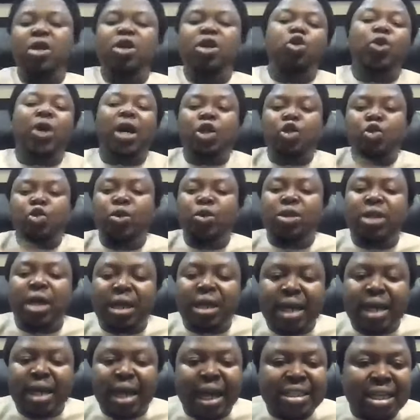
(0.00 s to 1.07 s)
You can do it
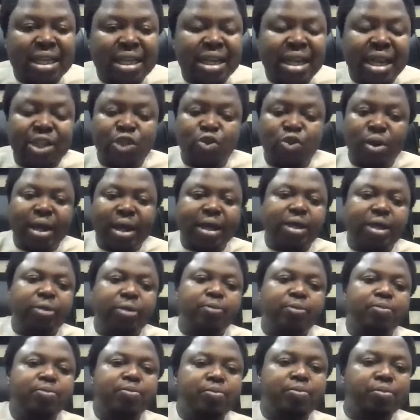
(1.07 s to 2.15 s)
exactly as you like.
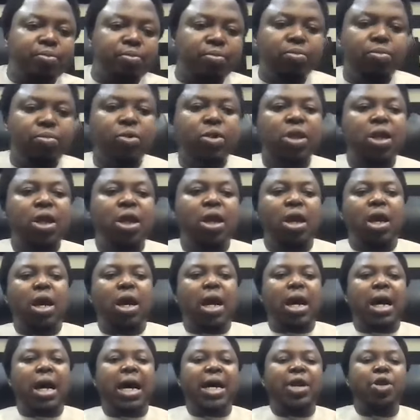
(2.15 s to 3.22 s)

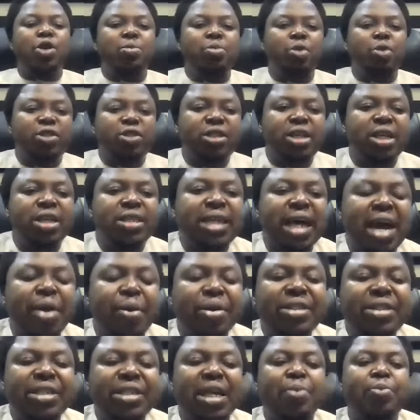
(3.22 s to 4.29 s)
Anonymous says, I
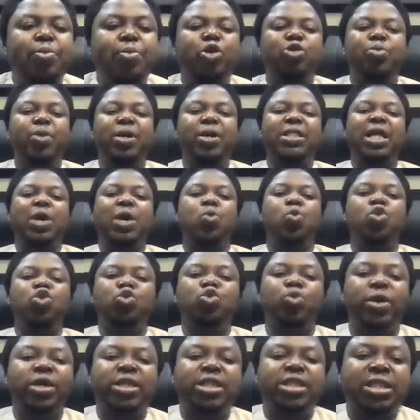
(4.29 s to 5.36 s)
register a prospect that wants
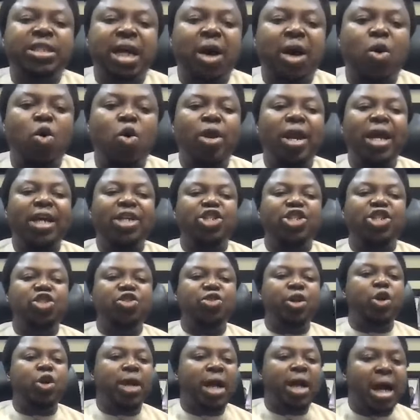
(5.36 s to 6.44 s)
to register all our
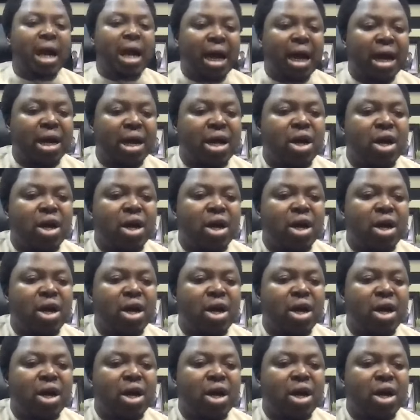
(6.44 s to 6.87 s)
children under her.